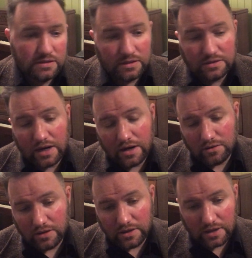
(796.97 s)

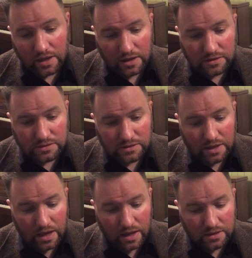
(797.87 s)
entirely the case
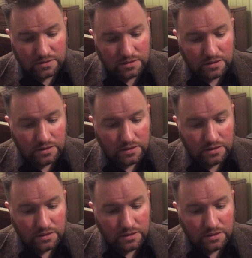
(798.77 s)
that